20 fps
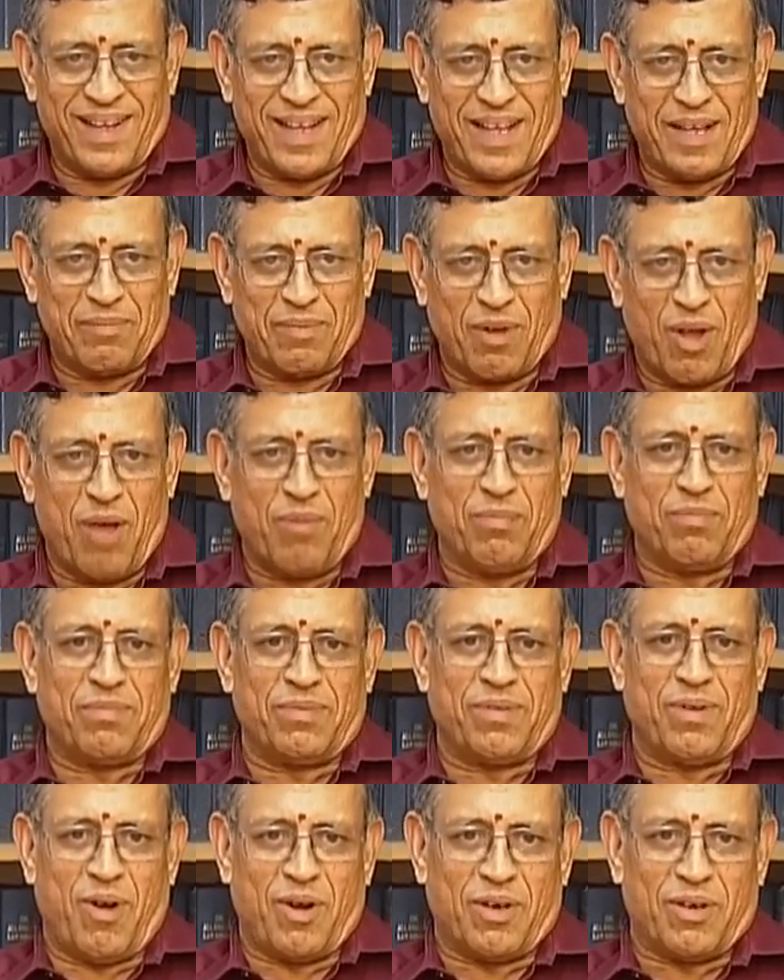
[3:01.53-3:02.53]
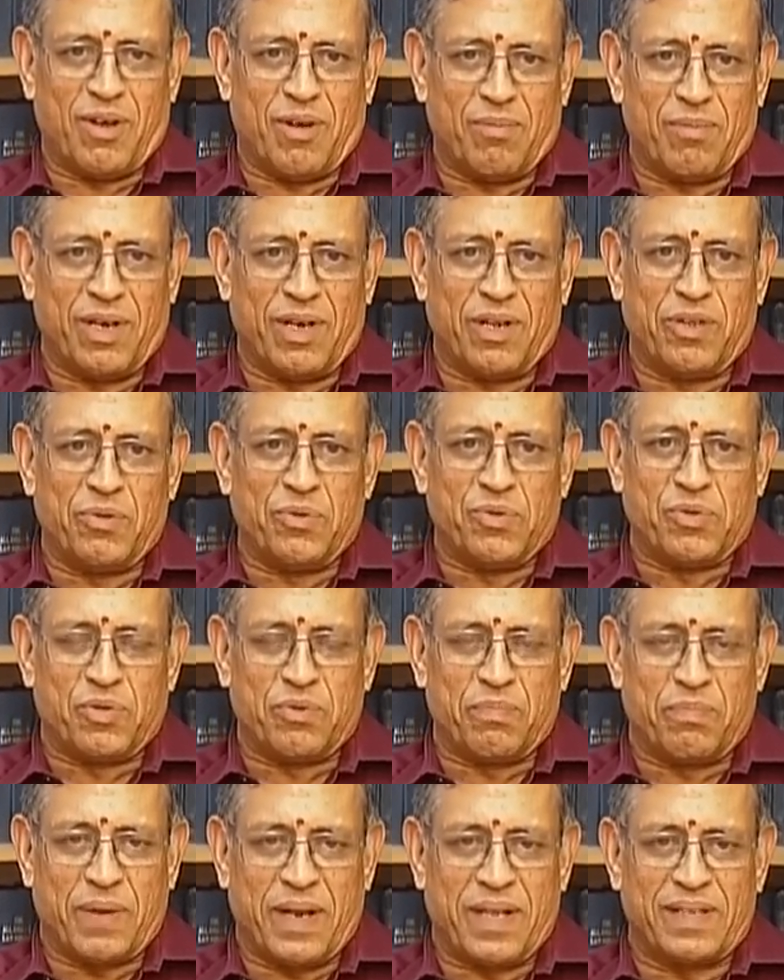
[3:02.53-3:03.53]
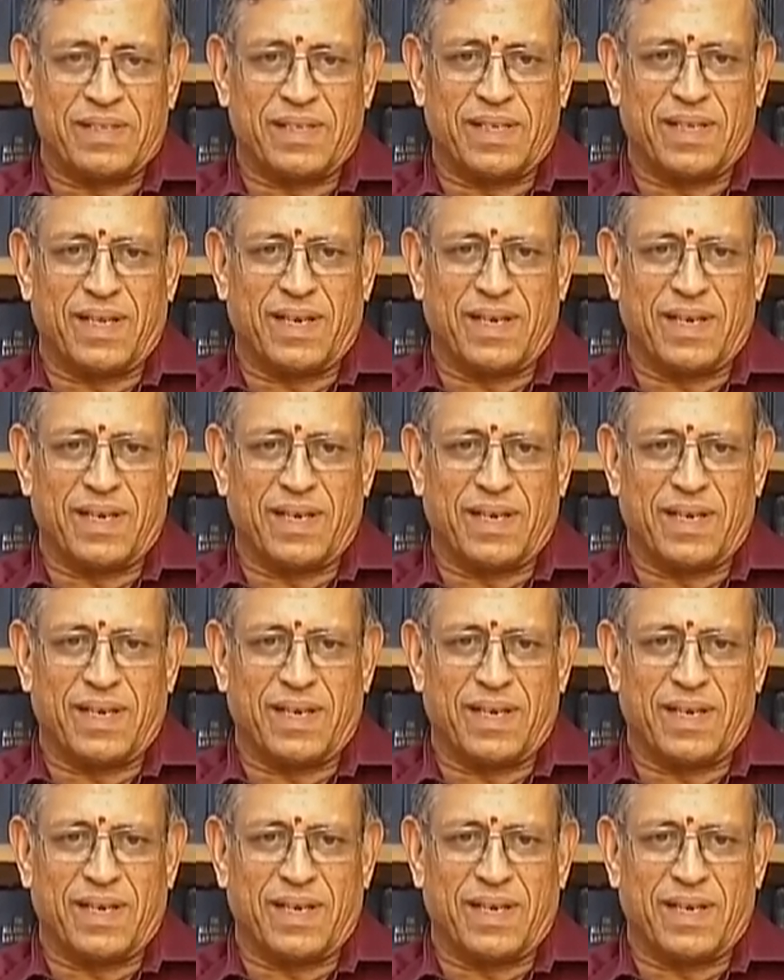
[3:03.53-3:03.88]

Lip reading: I am not normally used to praising